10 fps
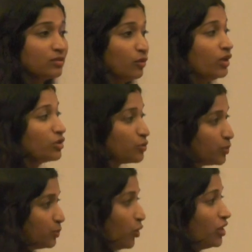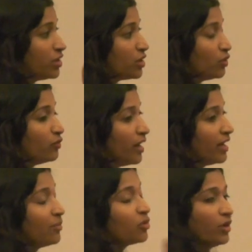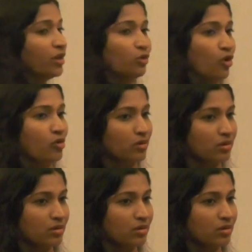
going to point out where I'm going wrong?